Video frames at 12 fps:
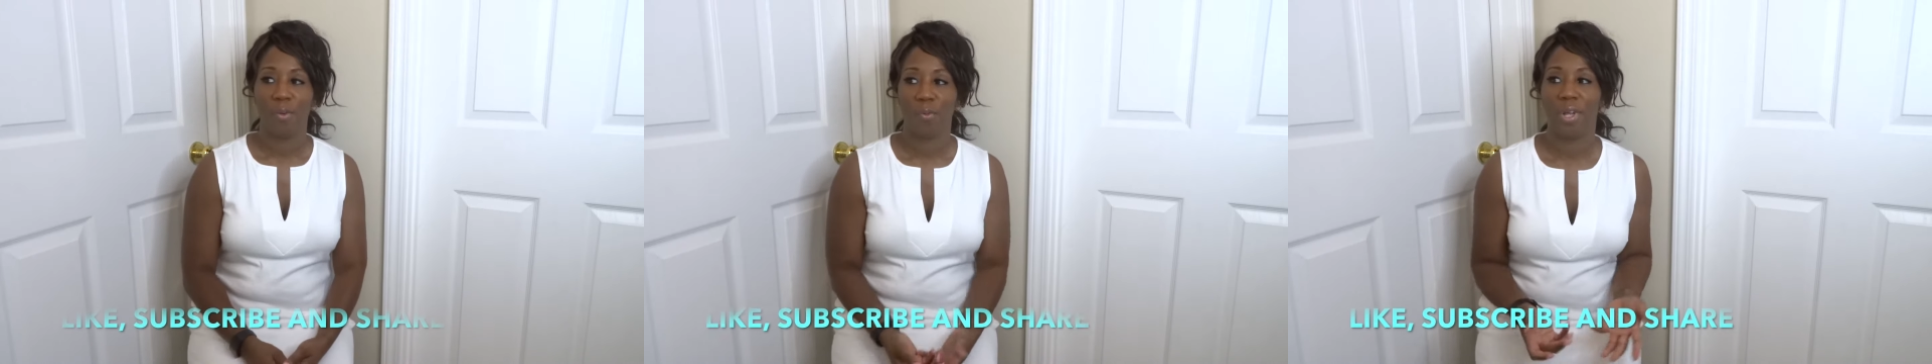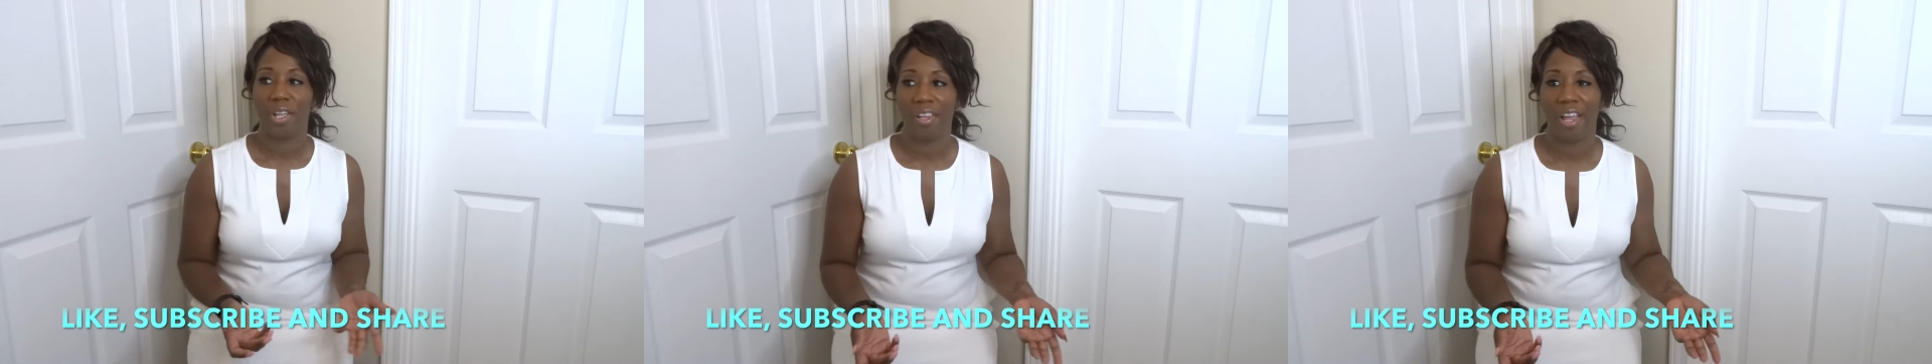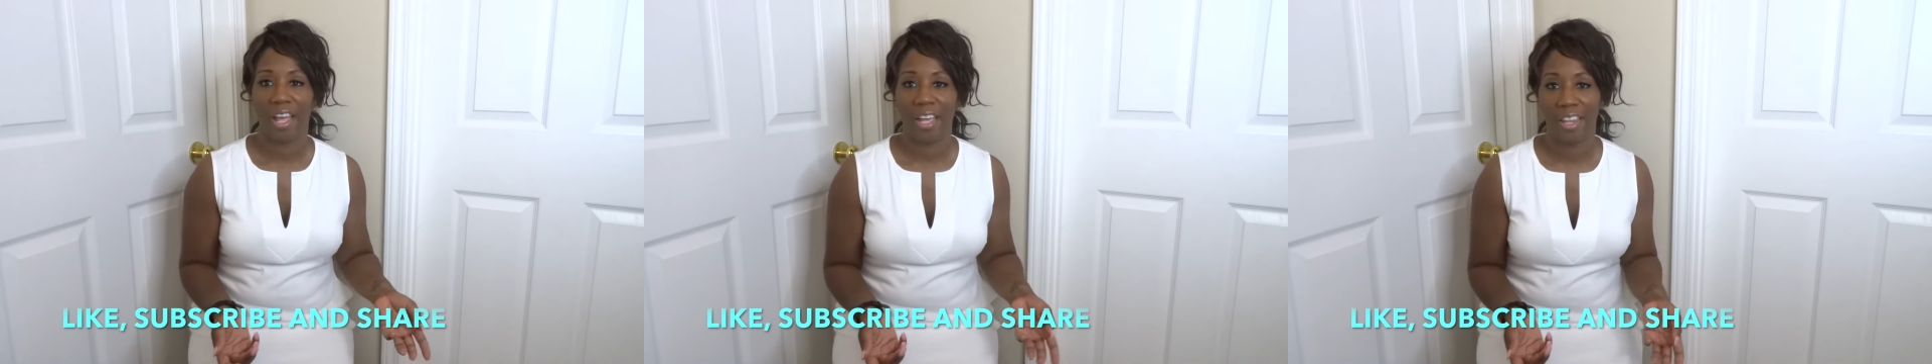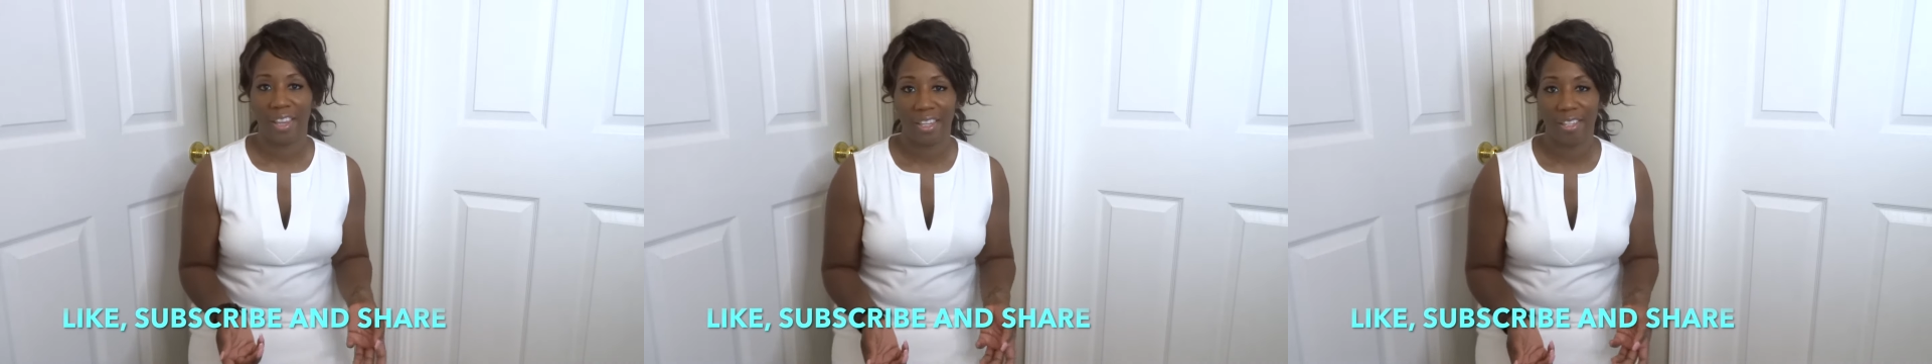Well,
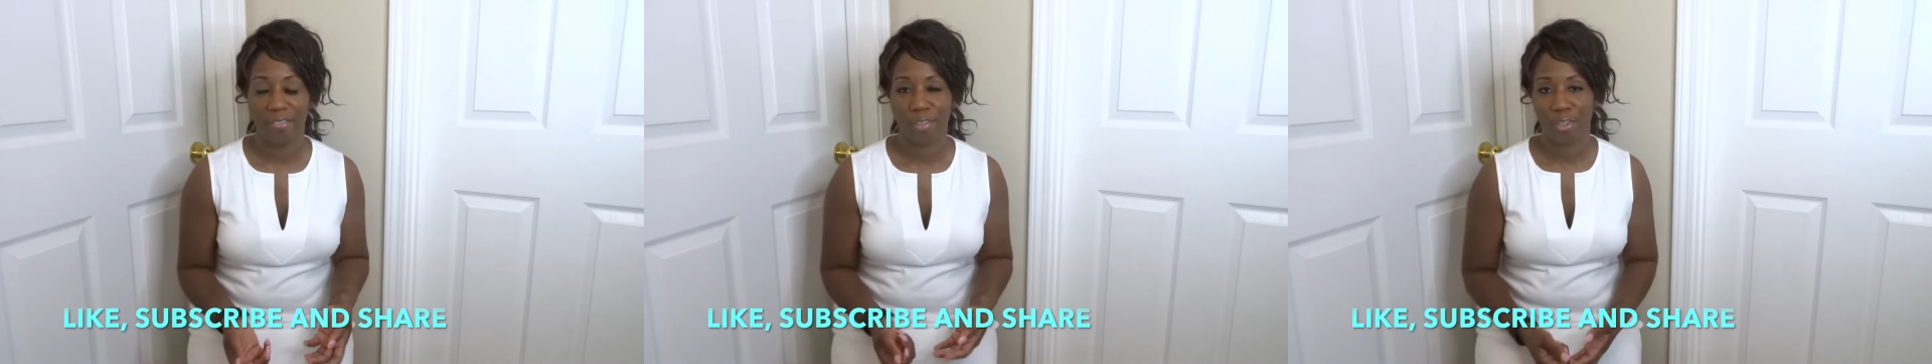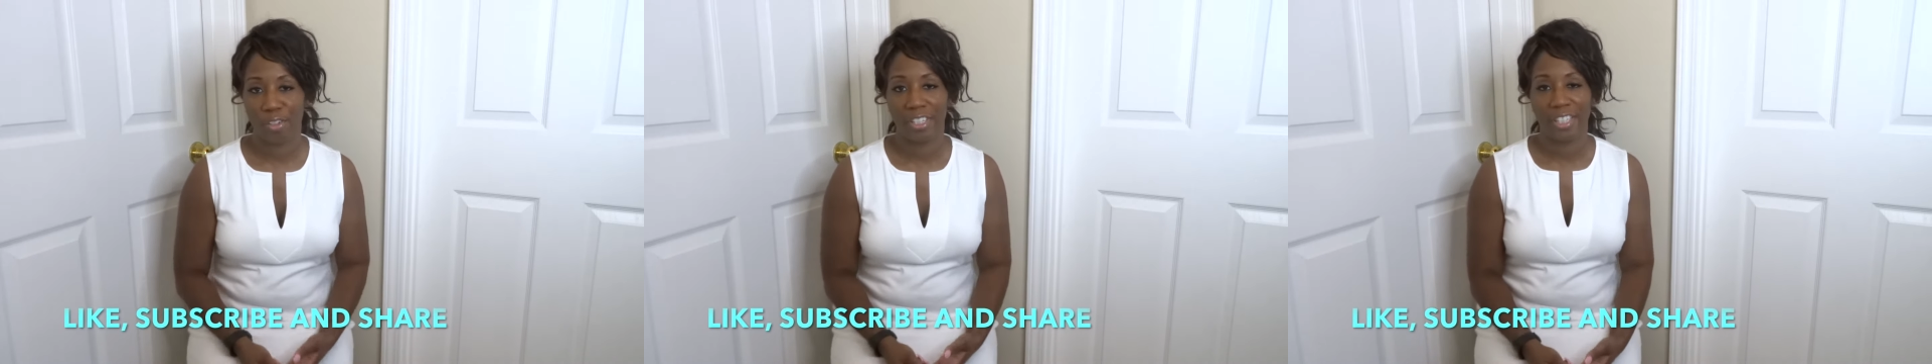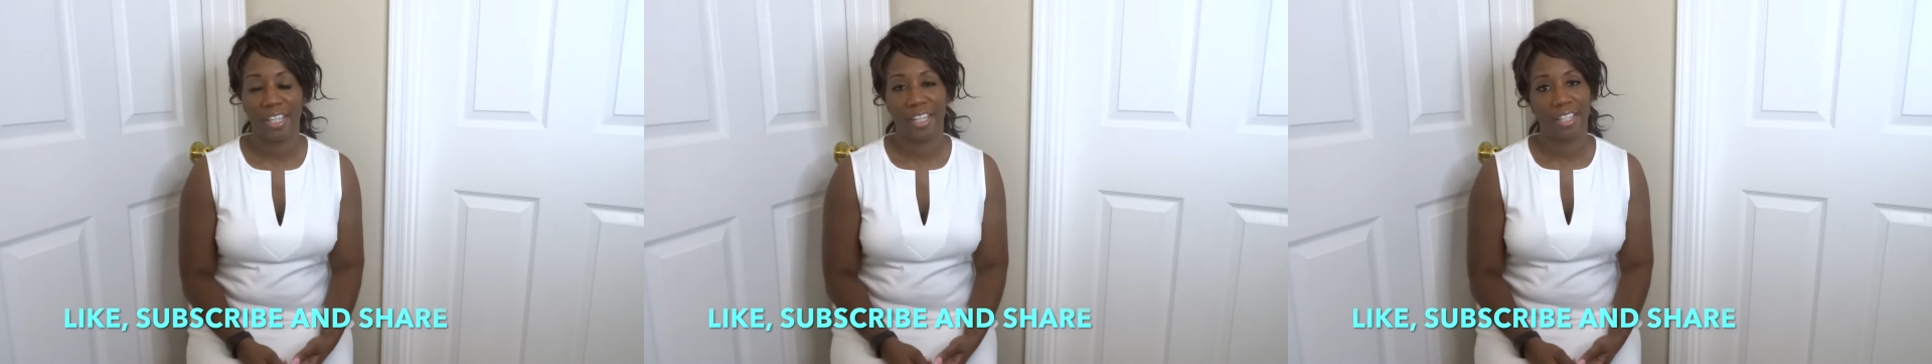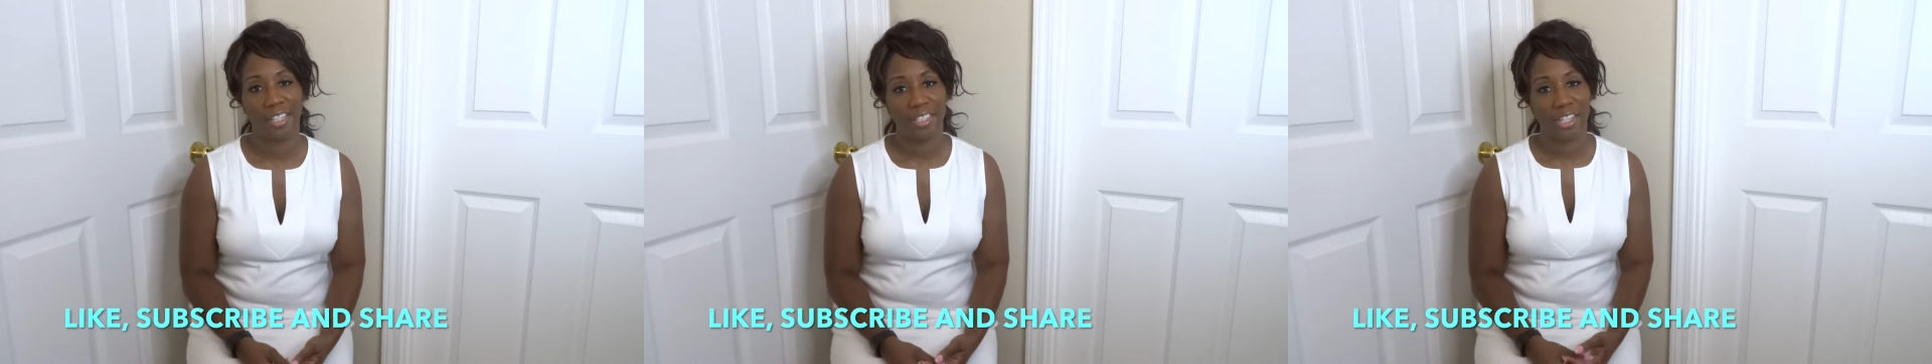I live
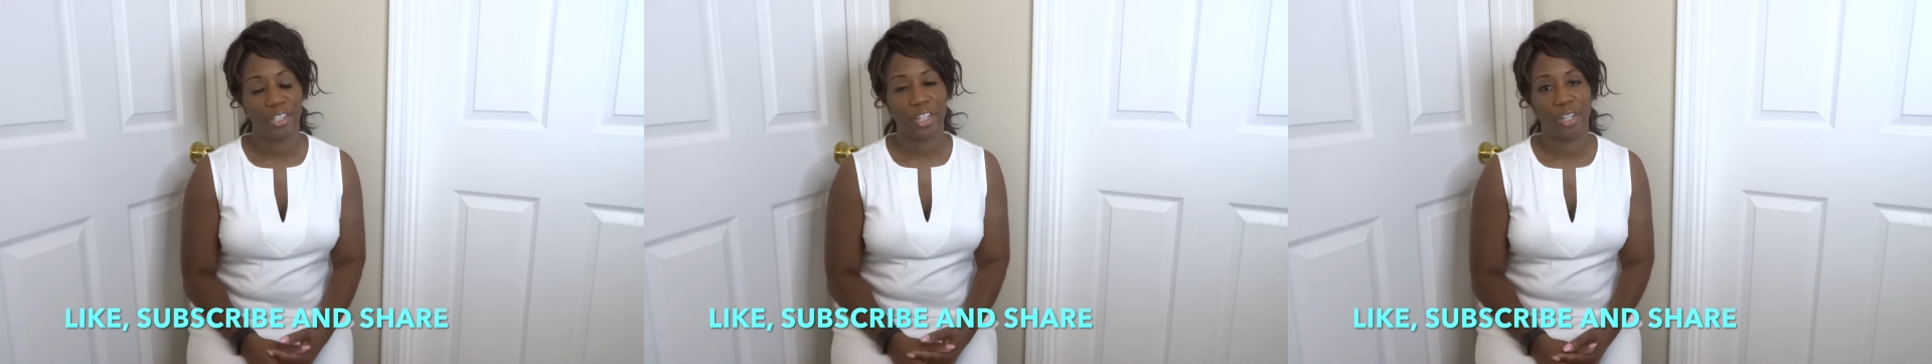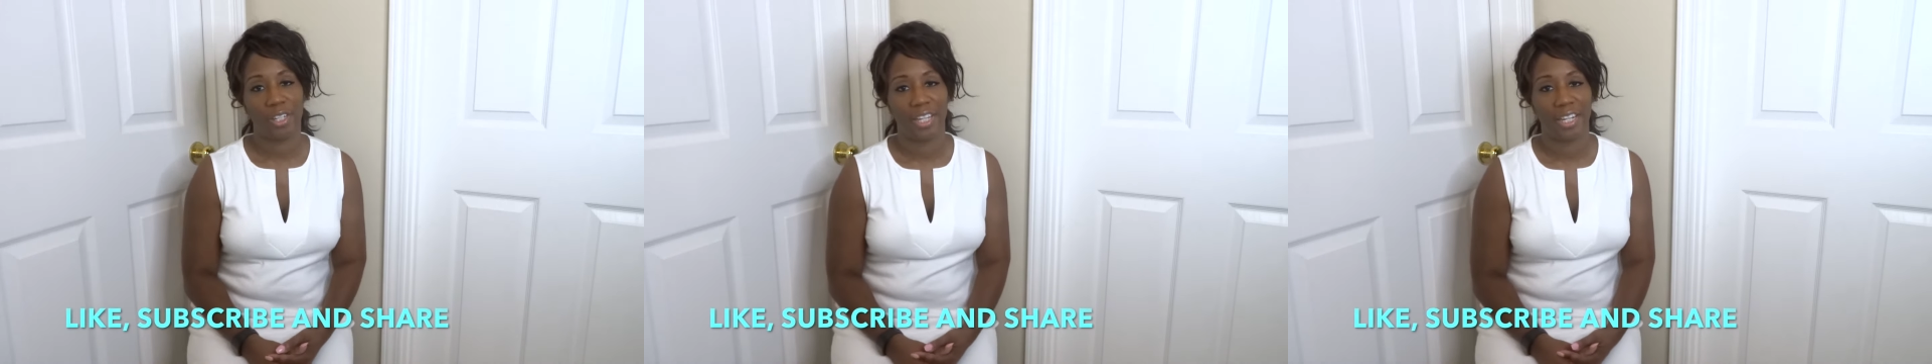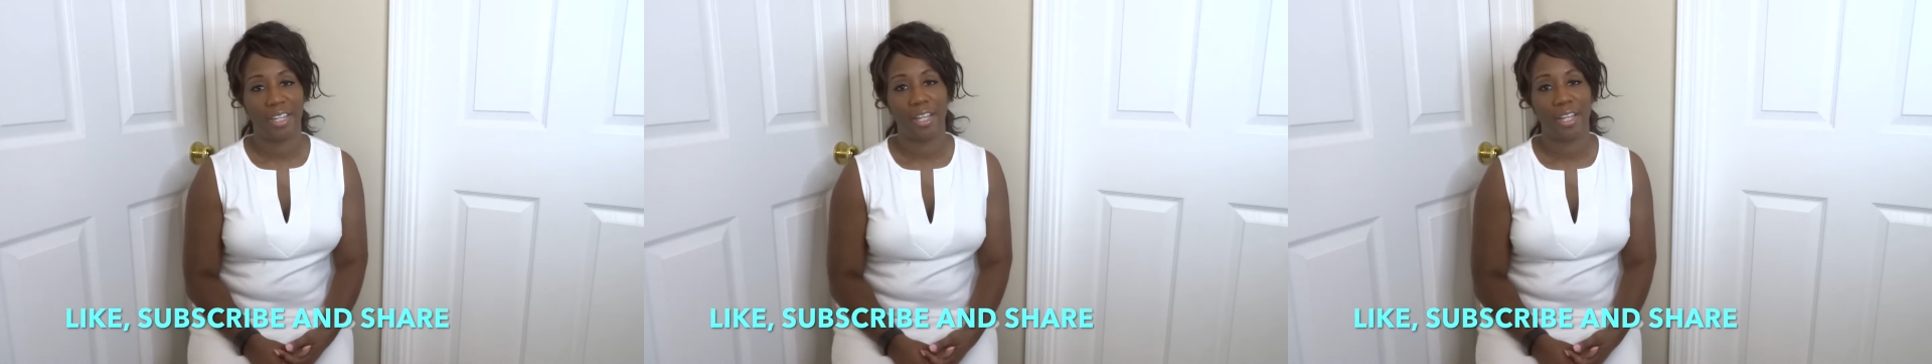currently in South Carolina.